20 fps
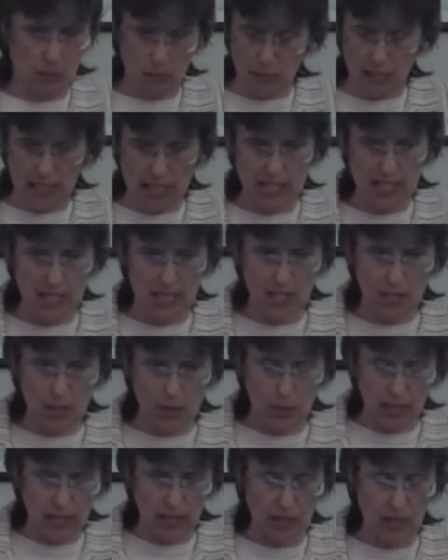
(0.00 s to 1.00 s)
are
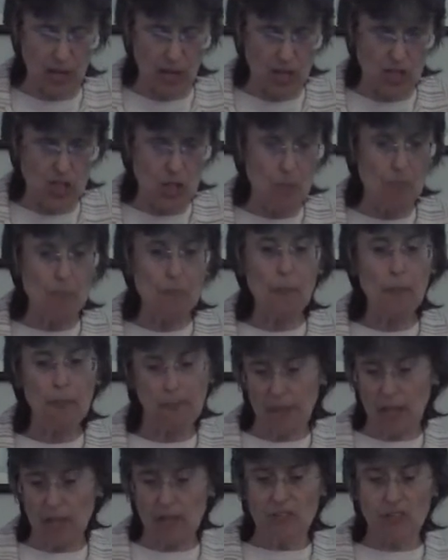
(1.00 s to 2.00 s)
quite large.
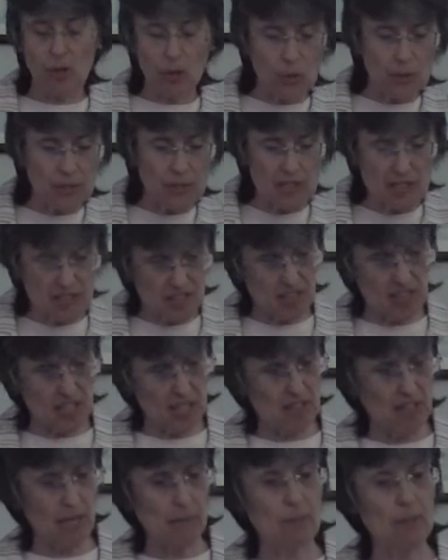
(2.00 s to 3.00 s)
So this is
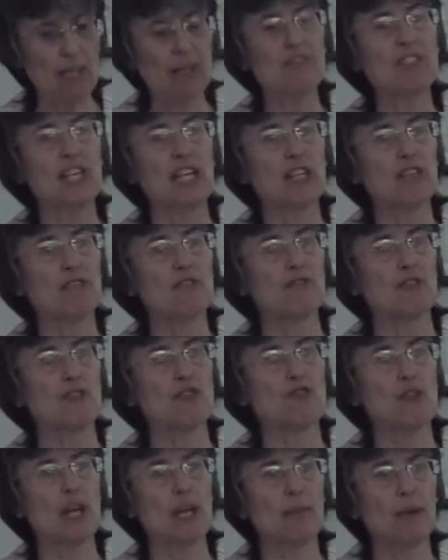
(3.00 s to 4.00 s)
the example I've taken for
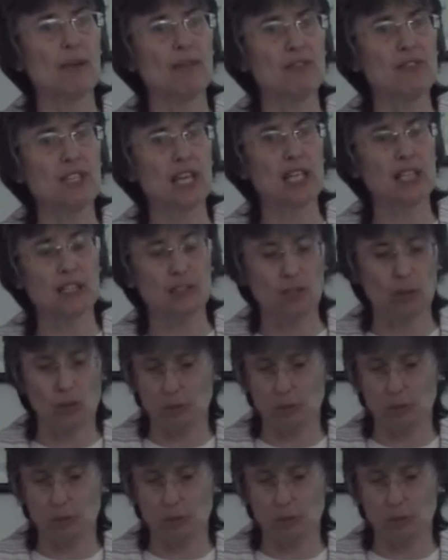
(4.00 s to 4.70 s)
Trim. I've taken